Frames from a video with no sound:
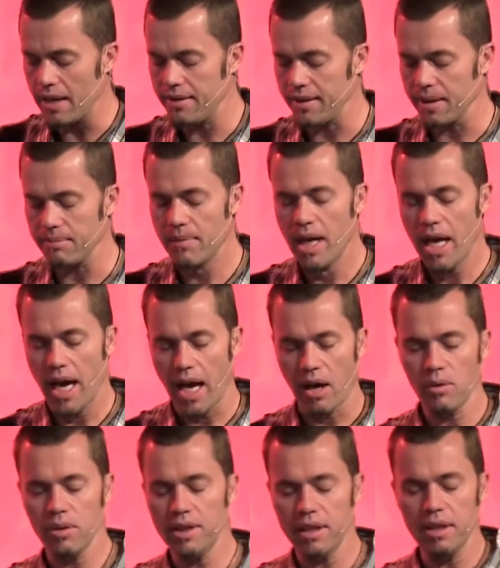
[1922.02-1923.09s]
ending.
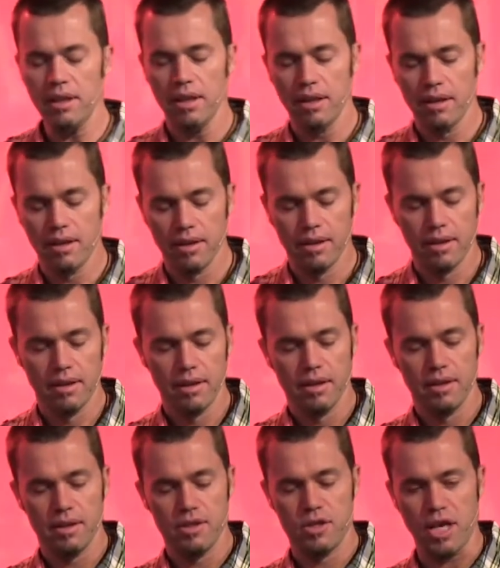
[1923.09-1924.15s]
How did
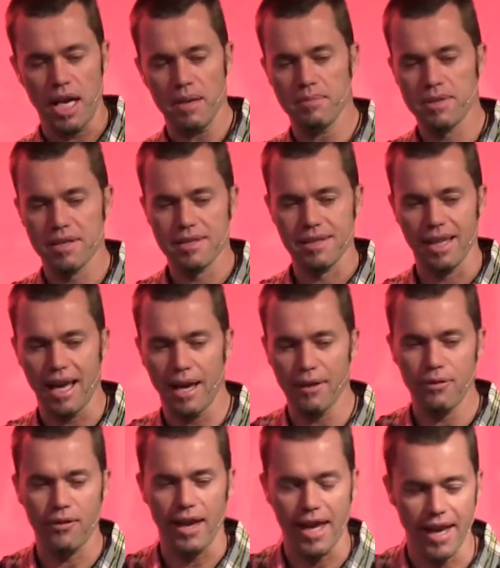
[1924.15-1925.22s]
James's
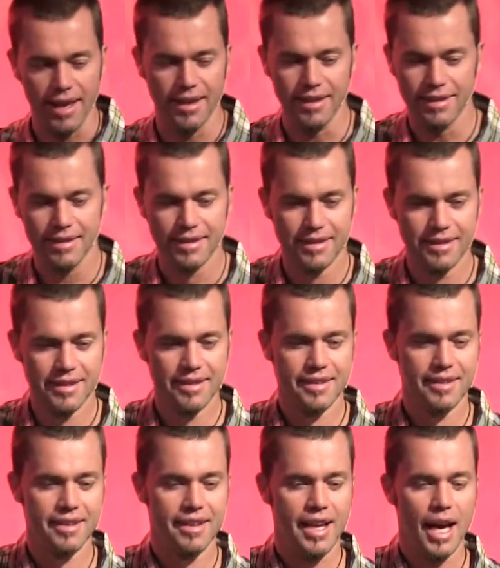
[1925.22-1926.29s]
life end?
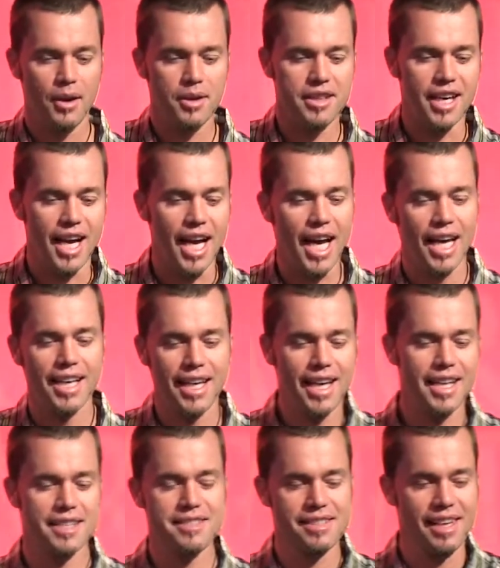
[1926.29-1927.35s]
How did the
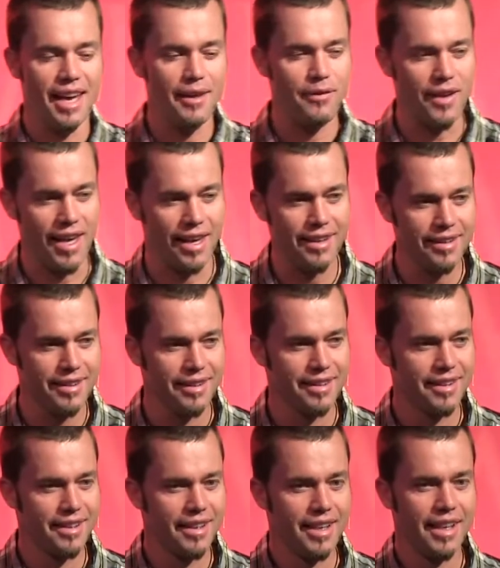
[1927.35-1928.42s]
hothead's life end?
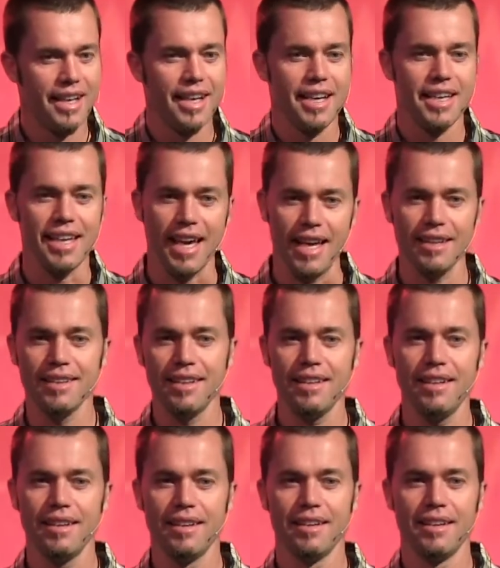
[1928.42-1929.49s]
He
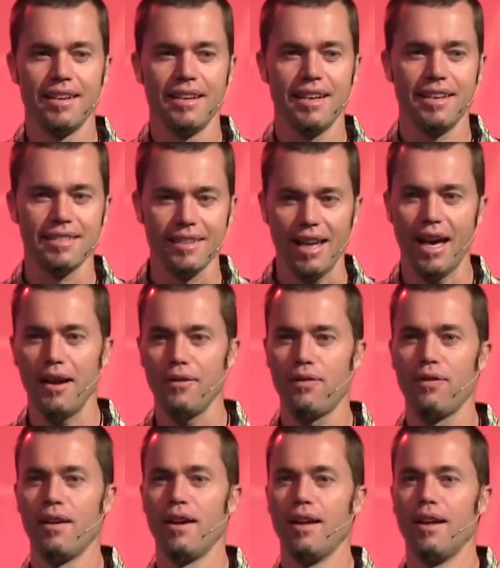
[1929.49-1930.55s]
ended his life
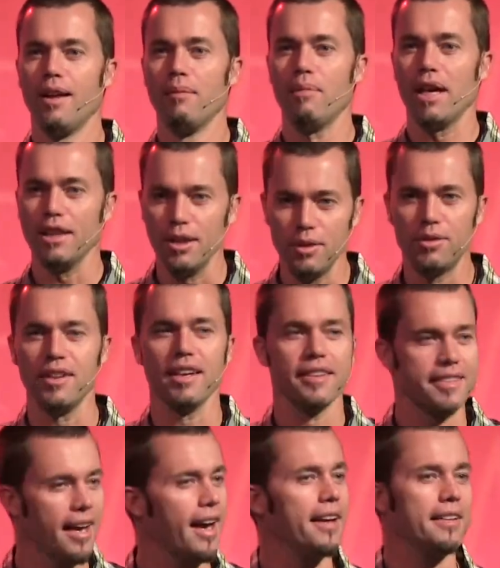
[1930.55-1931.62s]
by losing
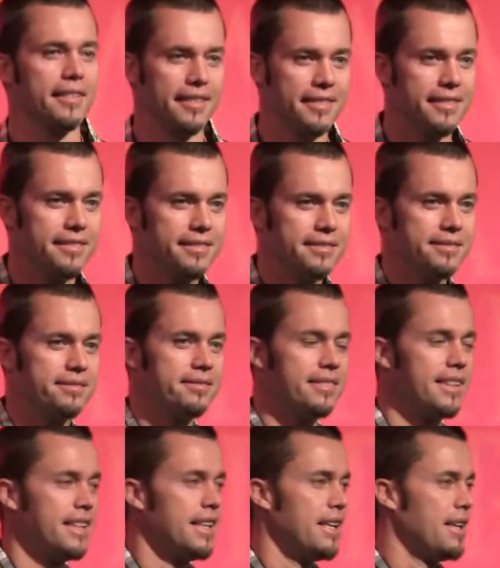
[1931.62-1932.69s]
his head.
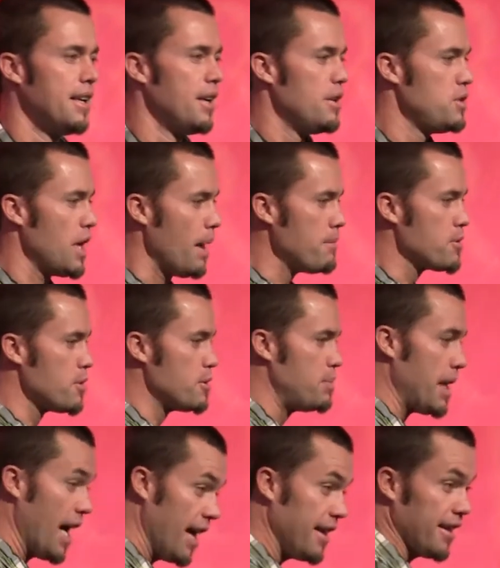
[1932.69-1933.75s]
James was
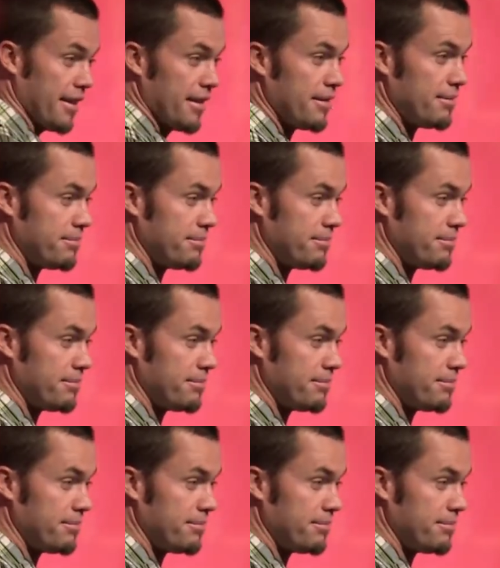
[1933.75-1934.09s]
beheaded.